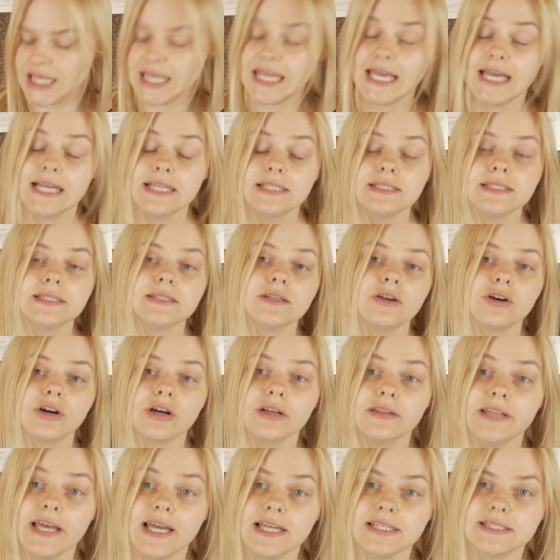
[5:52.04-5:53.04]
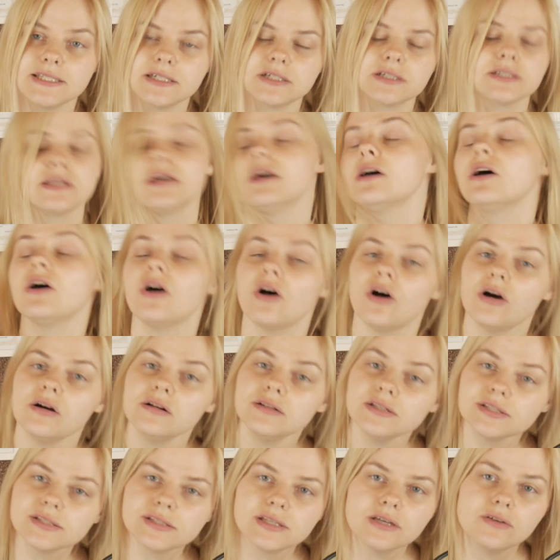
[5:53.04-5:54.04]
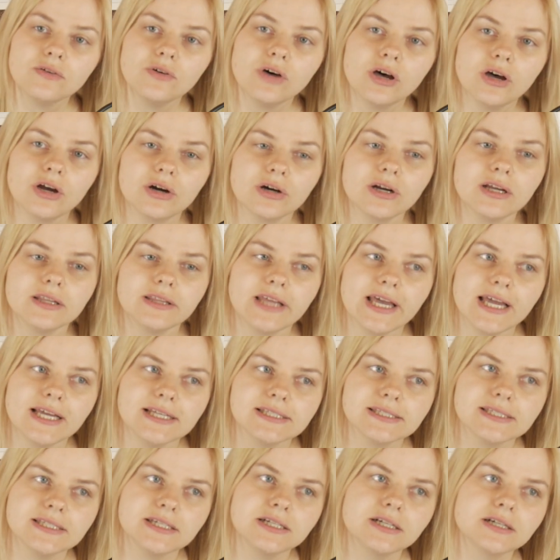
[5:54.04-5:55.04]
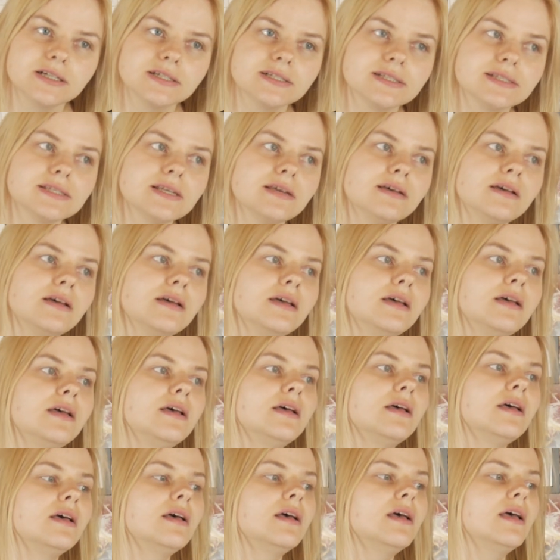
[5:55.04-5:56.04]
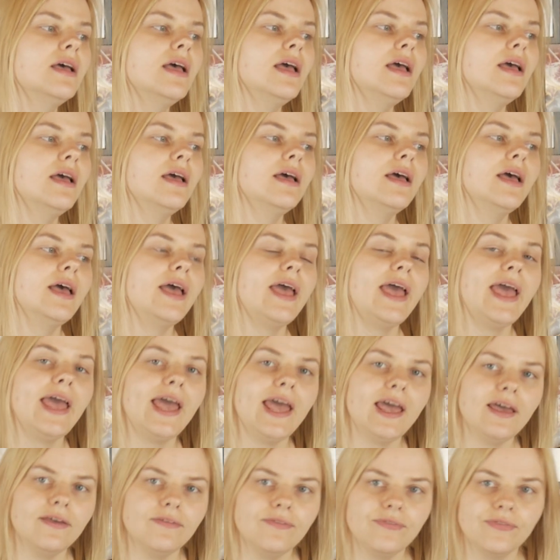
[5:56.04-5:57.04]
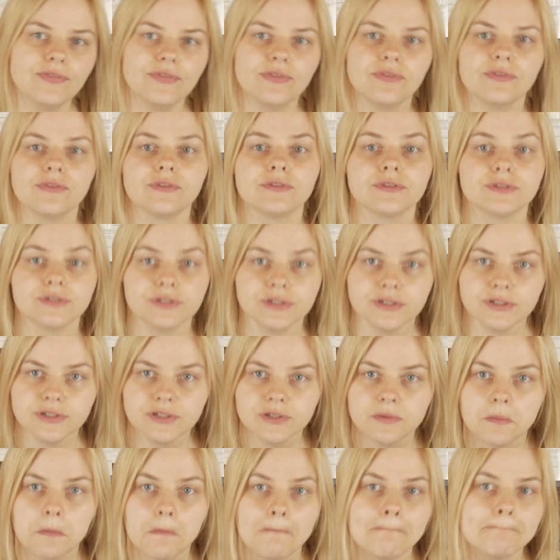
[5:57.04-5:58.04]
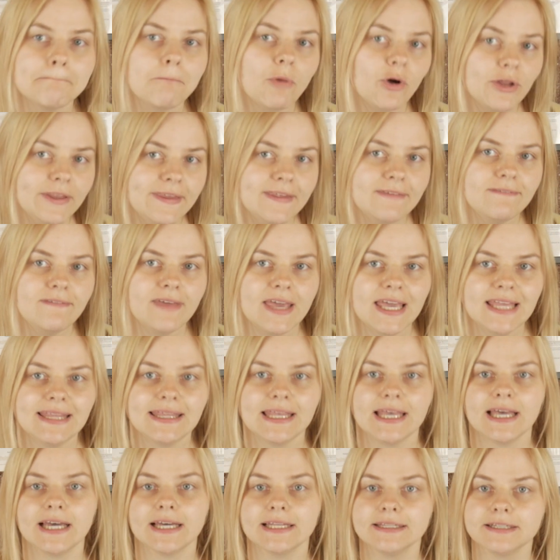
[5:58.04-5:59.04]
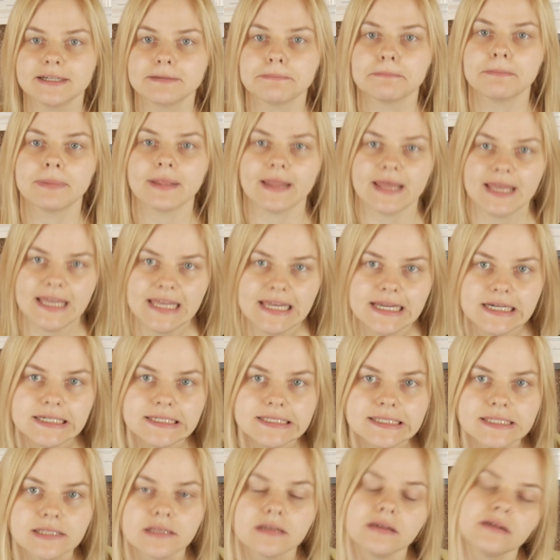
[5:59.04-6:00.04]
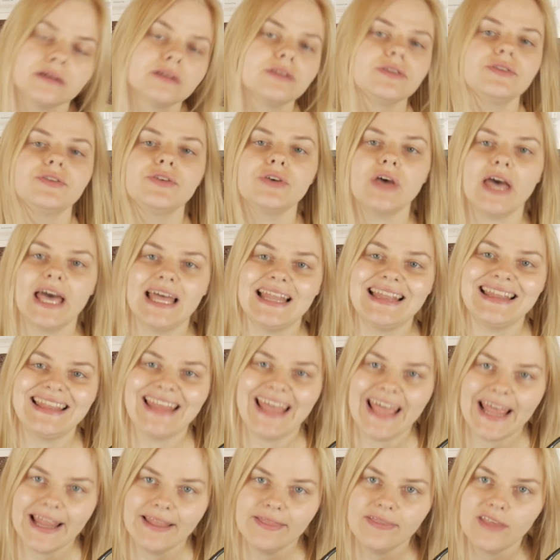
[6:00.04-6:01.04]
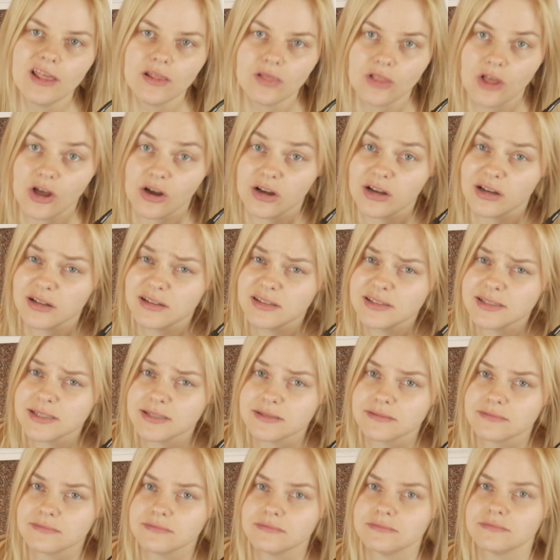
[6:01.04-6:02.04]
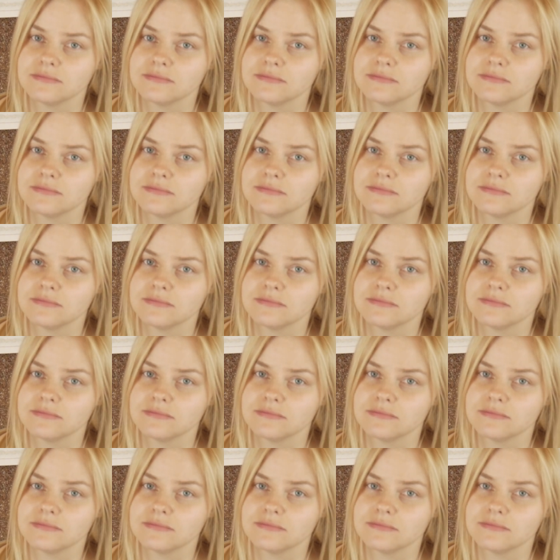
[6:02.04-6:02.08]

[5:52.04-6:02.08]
Yes, organizers. Also, organizers have to motivate other players to attend the locals.